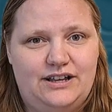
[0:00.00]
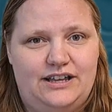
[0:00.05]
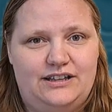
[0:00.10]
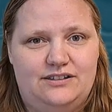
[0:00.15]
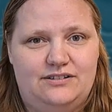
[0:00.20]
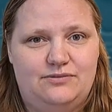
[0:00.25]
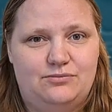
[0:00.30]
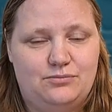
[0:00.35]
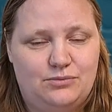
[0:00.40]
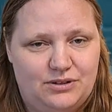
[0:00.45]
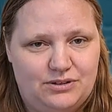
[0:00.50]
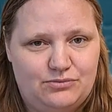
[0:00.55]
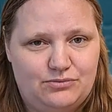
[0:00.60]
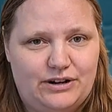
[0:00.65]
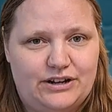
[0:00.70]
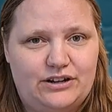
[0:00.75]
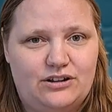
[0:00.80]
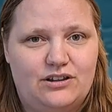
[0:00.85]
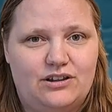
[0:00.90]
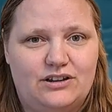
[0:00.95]
and with
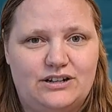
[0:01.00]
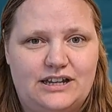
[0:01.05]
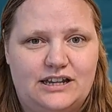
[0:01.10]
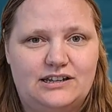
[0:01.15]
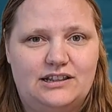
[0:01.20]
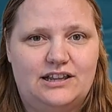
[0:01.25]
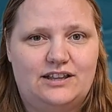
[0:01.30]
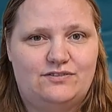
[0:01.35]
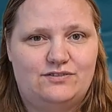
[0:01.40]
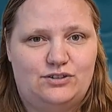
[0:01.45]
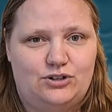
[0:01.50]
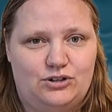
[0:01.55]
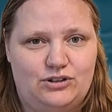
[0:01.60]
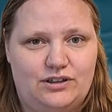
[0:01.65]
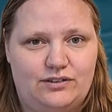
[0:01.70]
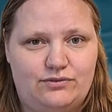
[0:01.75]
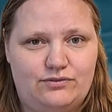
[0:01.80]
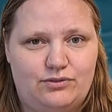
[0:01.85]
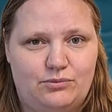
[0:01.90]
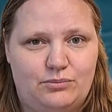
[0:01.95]
regular deadlifts you
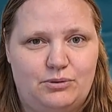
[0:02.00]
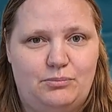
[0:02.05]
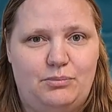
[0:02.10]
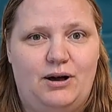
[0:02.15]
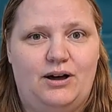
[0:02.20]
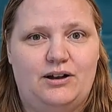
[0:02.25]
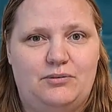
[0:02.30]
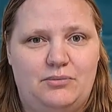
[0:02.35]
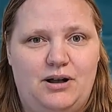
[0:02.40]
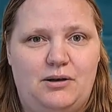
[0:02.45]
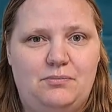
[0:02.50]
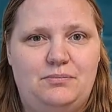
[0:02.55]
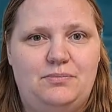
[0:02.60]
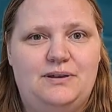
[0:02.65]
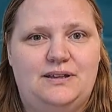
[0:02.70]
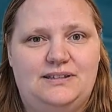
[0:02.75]
lift from the bottom up